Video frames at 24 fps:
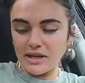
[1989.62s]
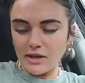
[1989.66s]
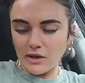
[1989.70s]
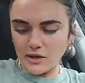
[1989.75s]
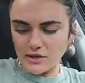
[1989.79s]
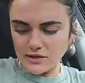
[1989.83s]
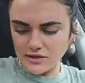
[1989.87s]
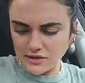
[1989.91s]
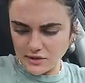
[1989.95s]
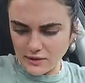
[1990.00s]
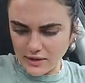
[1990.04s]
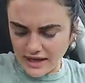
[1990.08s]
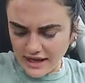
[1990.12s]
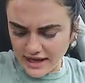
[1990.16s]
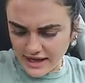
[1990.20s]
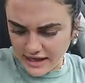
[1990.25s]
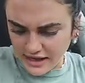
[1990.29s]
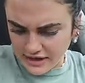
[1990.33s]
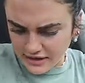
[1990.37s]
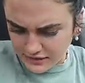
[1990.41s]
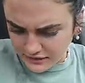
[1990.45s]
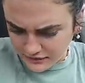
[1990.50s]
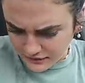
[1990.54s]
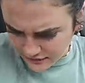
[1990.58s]
they also
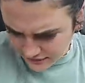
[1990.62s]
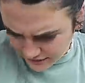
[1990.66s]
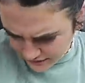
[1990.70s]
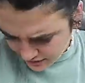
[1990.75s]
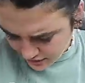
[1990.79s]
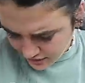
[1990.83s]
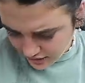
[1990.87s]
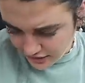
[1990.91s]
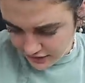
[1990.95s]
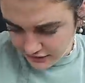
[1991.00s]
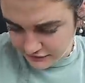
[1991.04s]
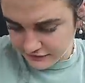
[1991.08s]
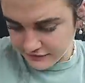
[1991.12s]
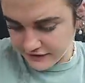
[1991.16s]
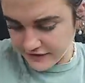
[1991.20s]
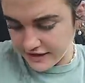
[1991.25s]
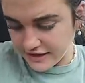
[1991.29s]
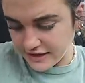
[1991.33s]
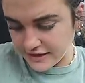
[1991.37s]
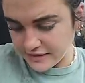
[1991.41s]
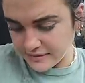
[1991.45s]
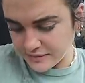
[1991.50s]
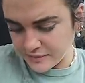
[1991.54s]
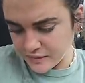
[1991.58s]
have
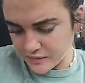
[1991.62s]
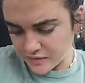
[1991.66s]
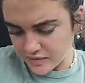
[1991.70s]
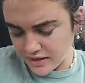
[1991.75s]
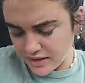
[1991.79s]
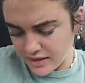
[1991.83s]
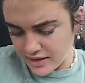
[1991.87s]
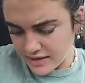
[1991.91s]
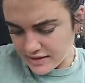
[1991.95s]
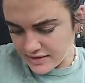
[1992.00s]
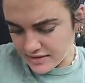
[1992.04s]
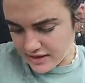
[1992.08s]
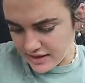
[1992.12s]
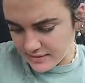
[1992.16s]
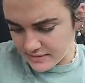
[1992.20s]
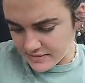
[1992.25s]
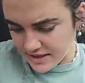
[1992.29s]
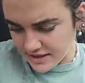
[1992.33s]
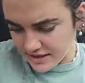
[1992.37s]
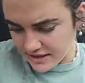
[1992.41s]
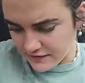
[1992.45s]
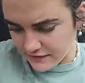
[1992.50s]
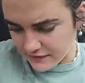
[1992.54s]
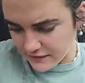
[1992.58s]
coffee. Sorry, I'm
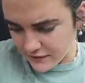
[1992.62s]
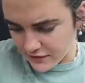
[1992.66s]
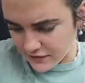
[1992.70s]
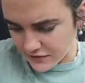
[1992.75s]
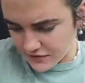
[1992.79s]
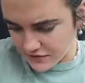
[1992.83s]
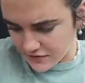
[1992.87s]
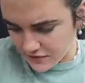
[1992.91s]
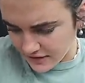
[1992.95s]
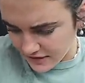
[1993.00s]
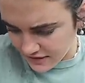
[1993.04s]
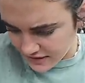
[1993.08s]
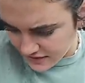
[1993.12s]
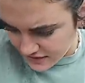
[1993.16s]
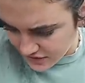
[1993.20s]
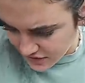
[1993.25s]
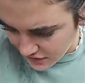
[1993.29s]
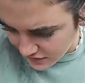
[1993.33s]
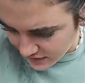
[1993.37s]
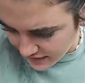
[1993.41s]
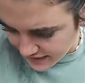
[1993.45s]
taking a photo so I can show